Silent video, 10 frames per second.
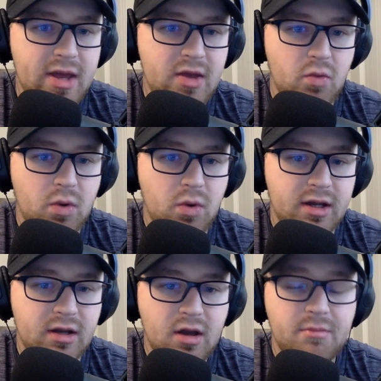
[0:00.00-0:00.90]
you want it,
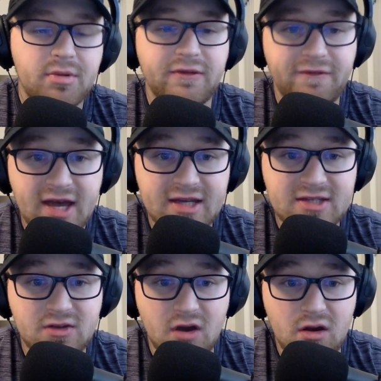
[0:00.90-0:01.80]
but the
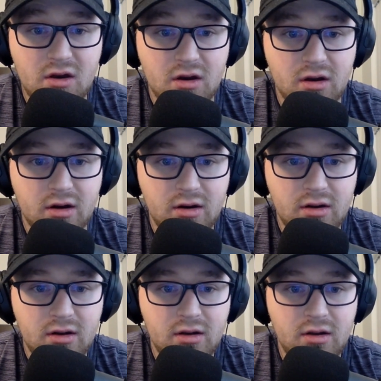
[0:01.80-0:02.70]
facts are
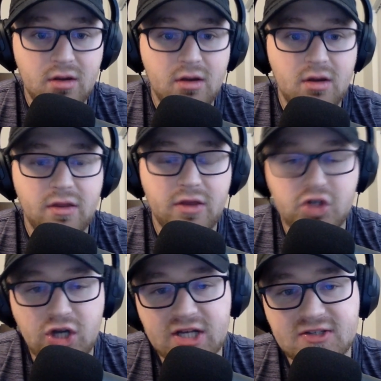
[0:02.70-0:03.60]
the
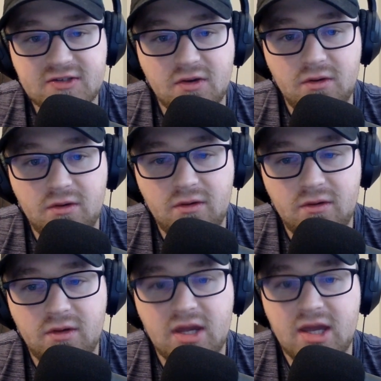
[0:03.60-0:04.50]
Jets,
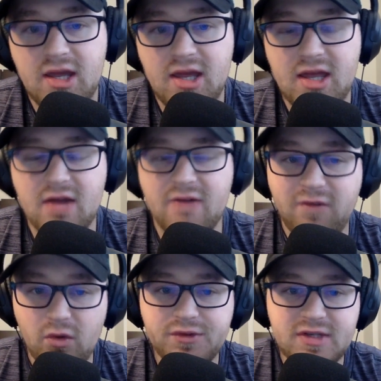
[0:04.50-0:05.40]
in a
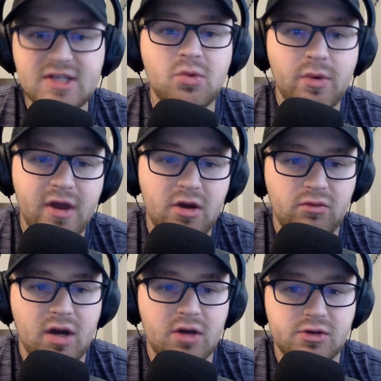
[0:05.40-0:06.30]
full season with Aaron
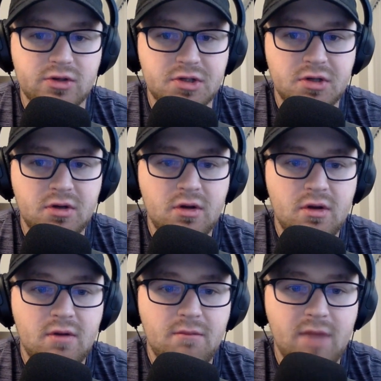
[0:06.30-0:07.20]
Rodgers,
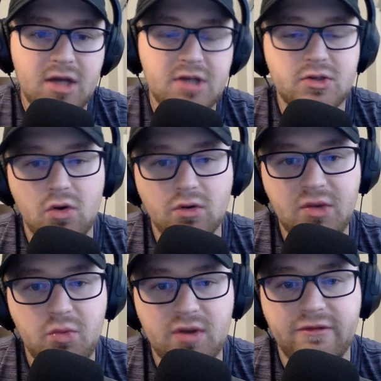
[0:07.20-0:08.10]
managed to only
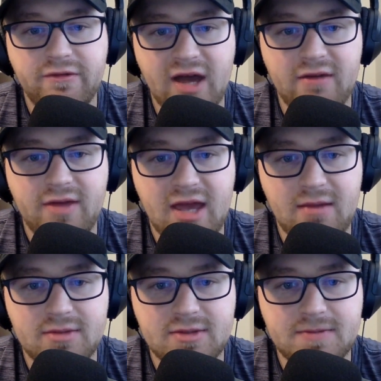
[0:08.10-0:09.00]
win 5
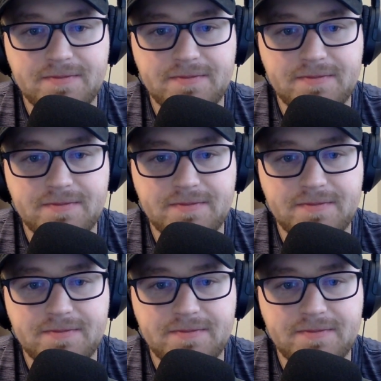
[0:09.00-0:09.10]
games.